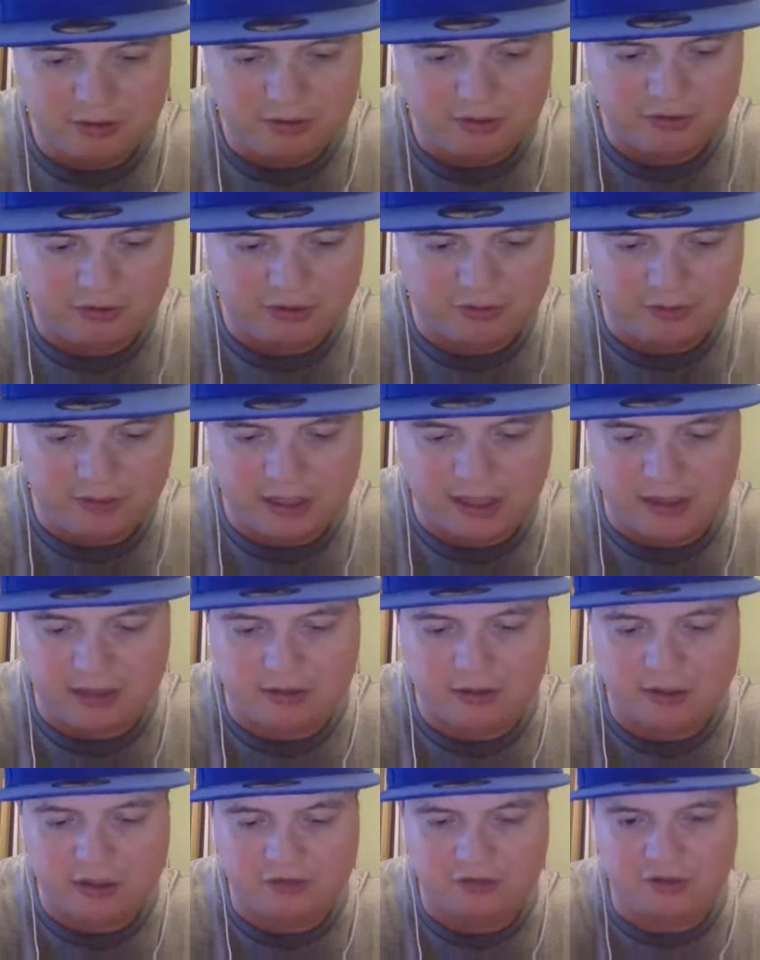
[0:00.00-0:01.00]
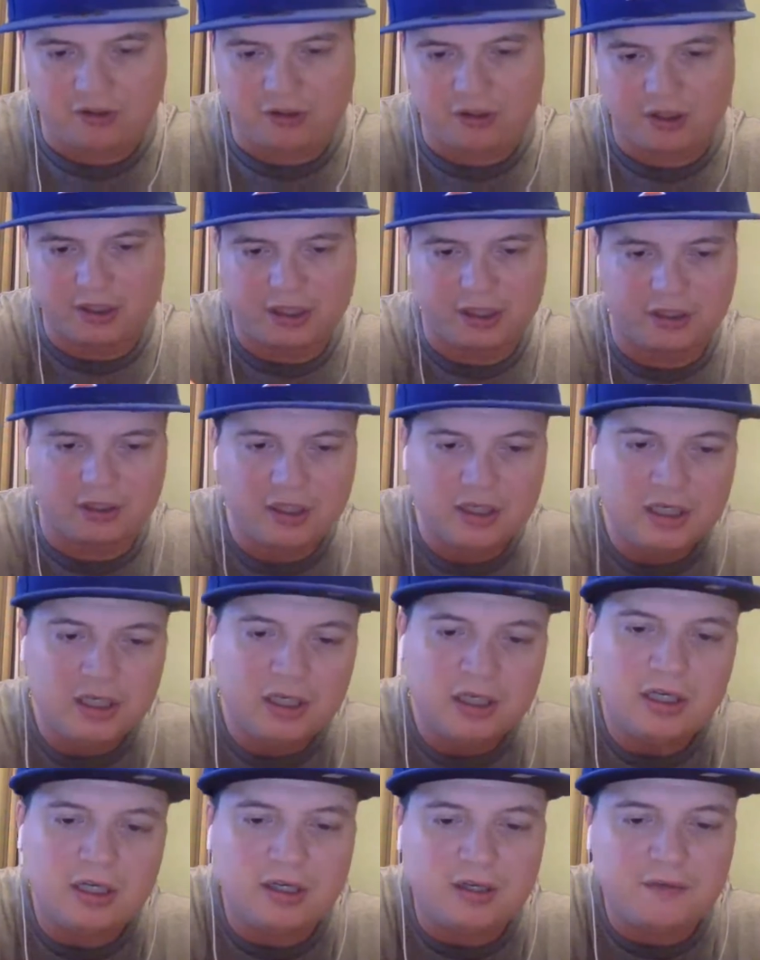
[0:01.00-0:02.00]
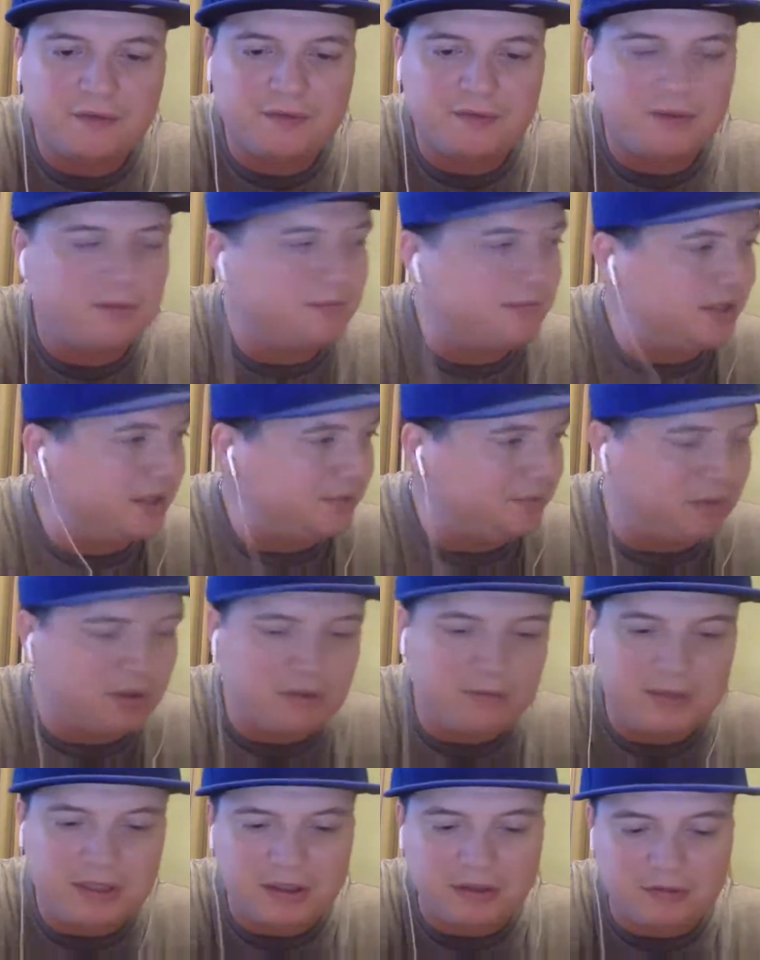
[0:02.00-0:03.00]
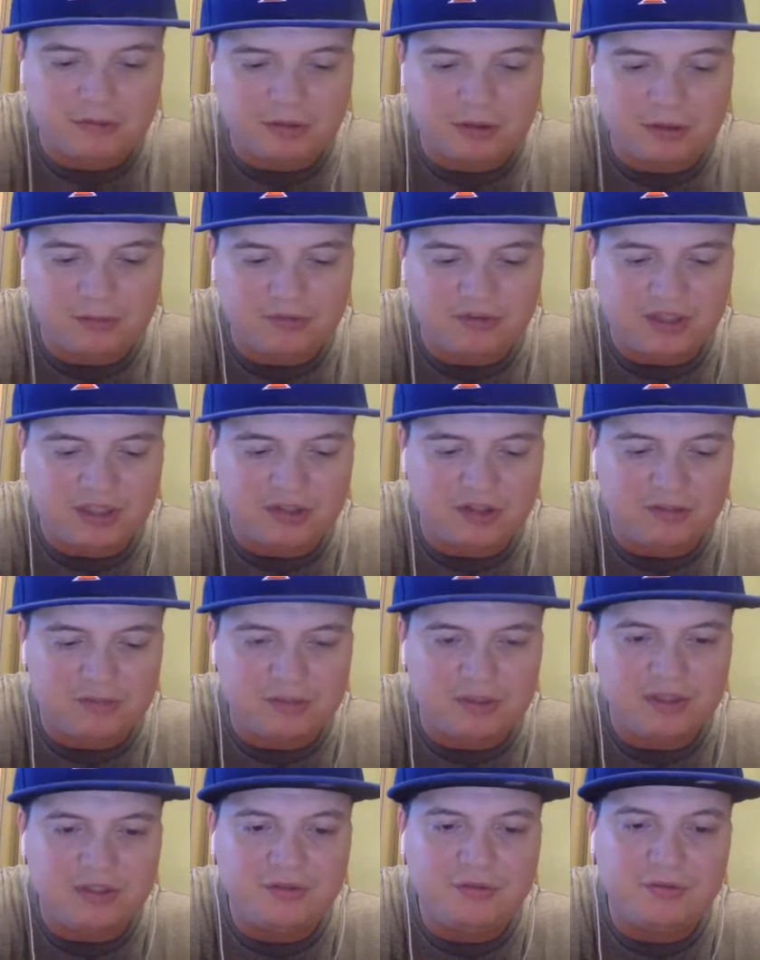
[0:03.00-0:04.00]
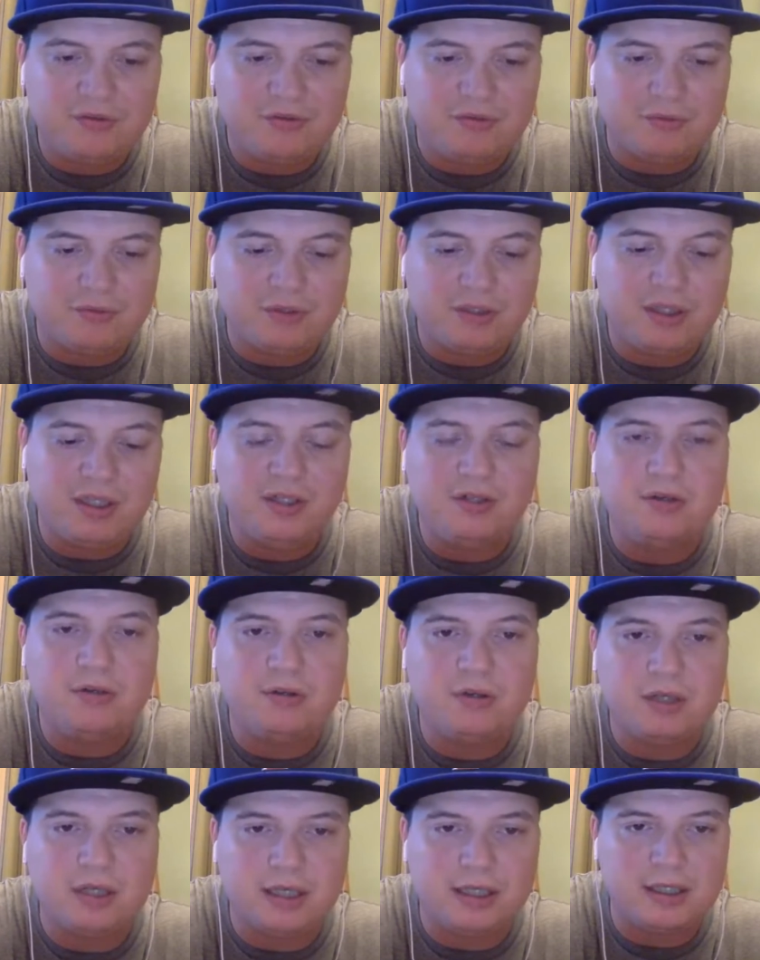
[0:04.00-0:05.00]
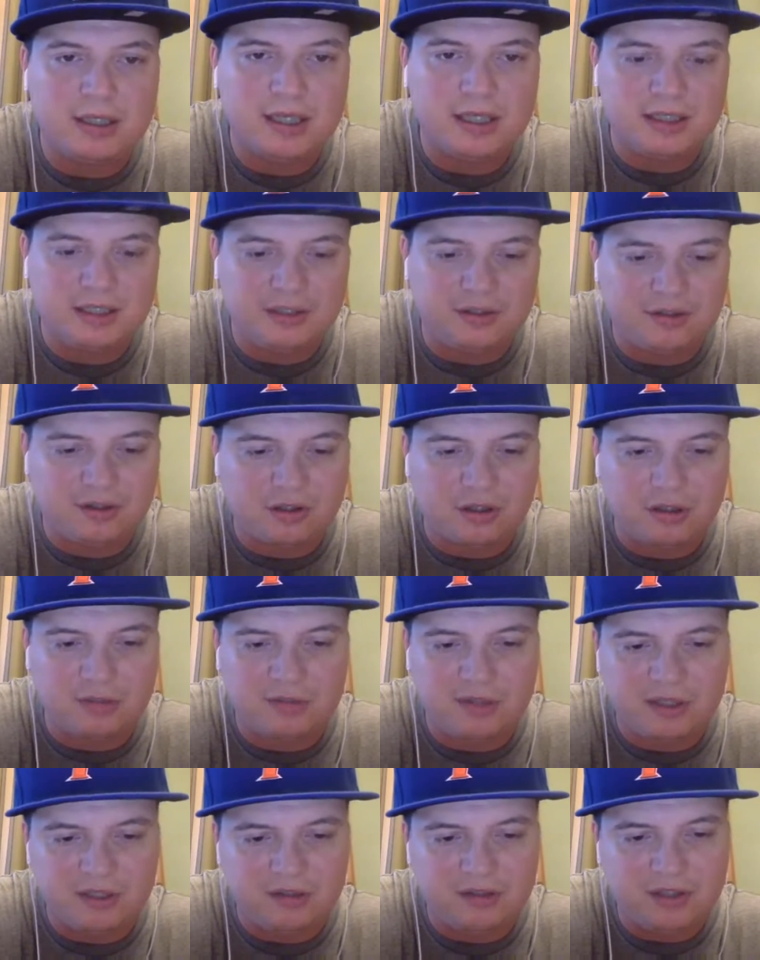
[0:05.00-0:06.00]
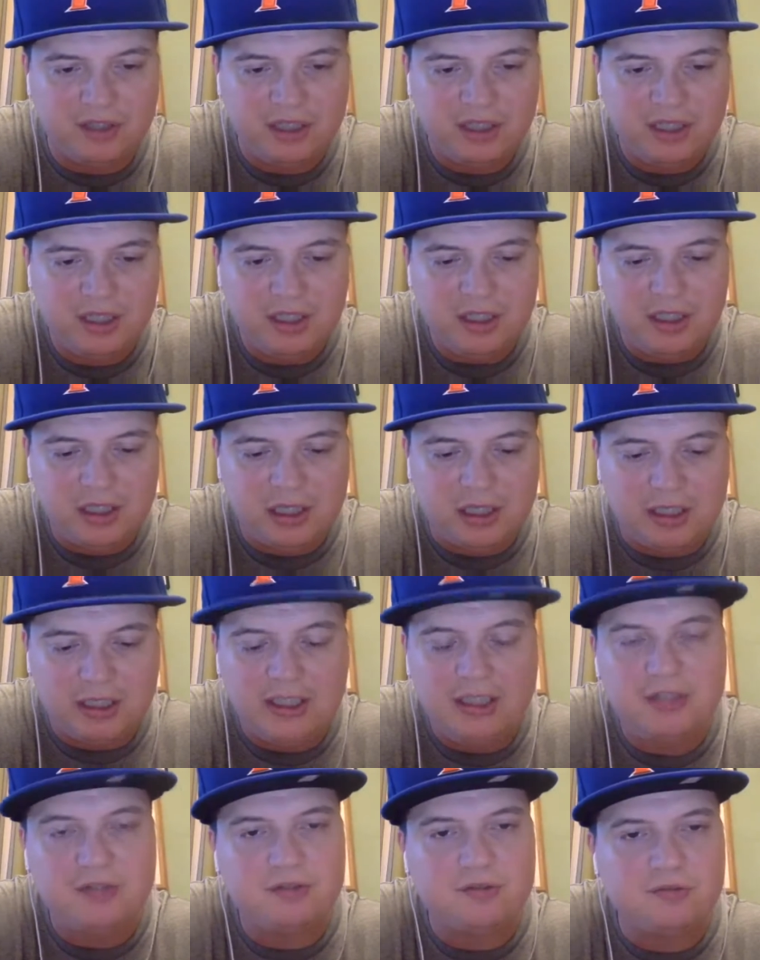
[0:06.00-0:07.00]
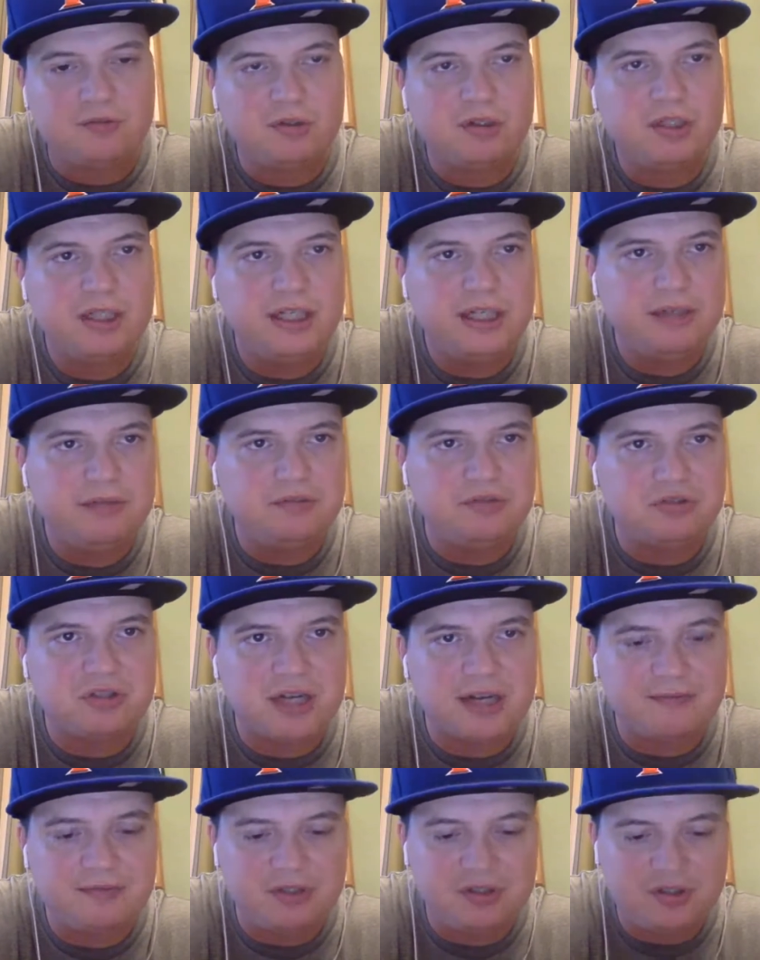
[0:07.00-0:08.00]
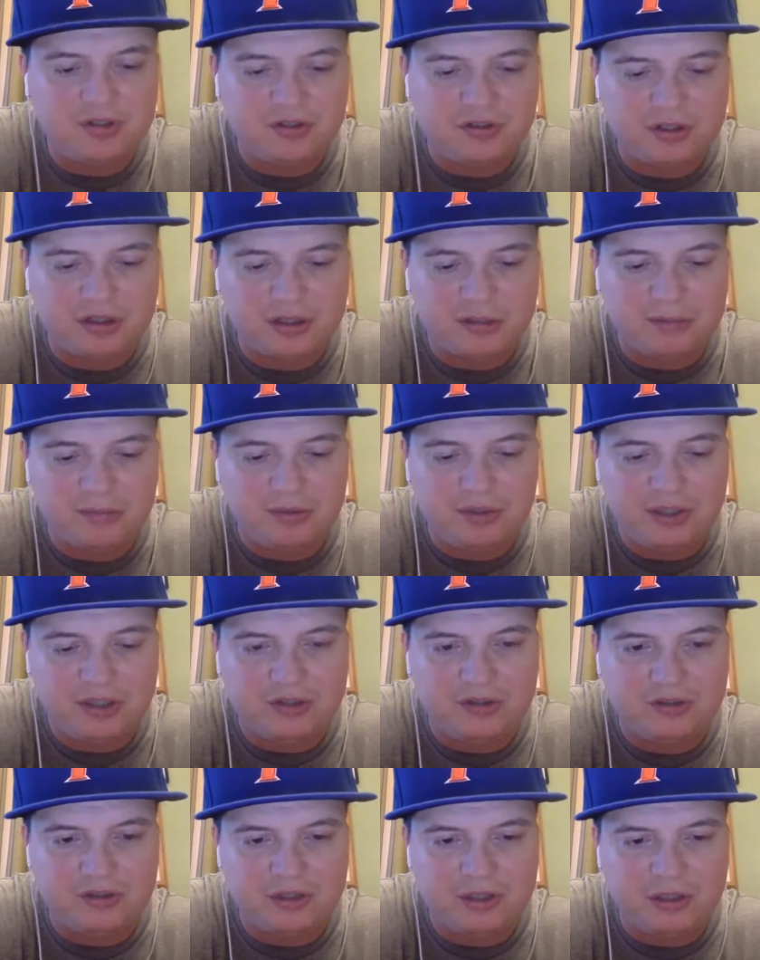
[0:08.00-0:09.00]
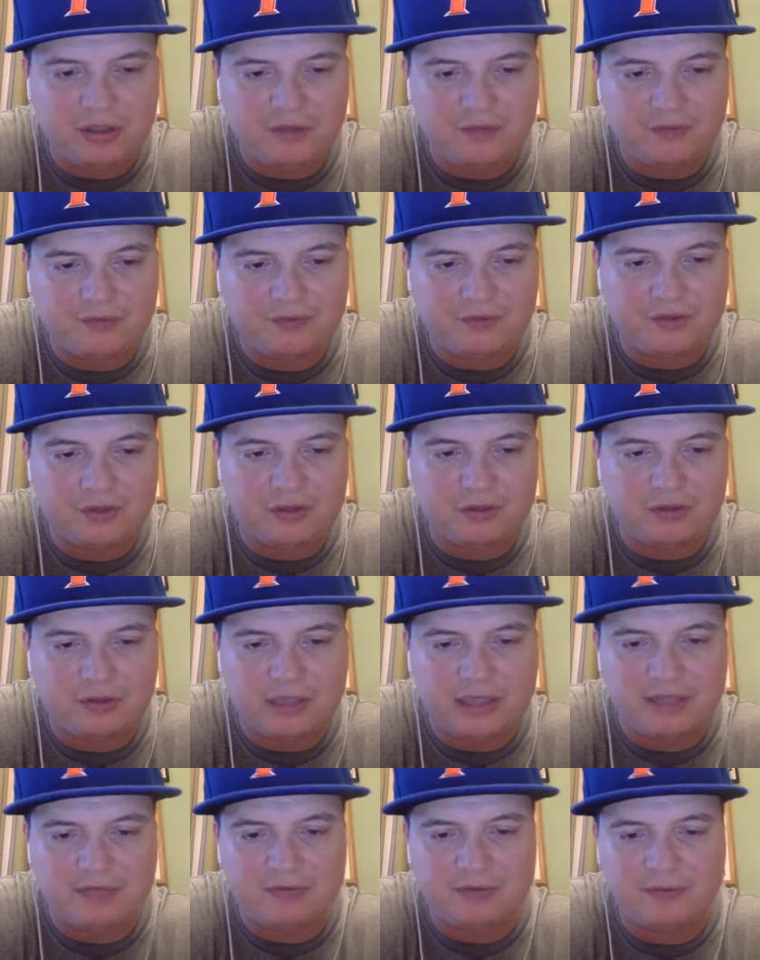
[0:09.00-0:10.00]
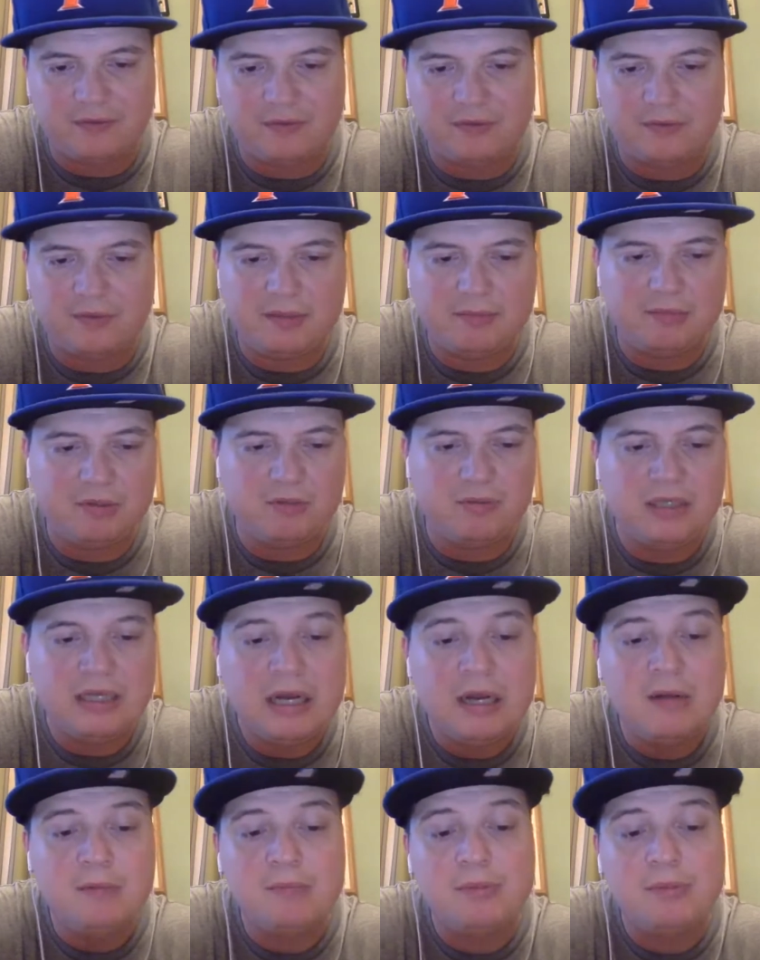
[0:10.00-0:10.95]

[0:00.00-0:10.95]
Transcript: looks like we got a lost card here from the Bowman Chrome section, but this one's really cool. I like this card because he is a rookie. He was drafted just a couple years ago. So last one from the Bowman.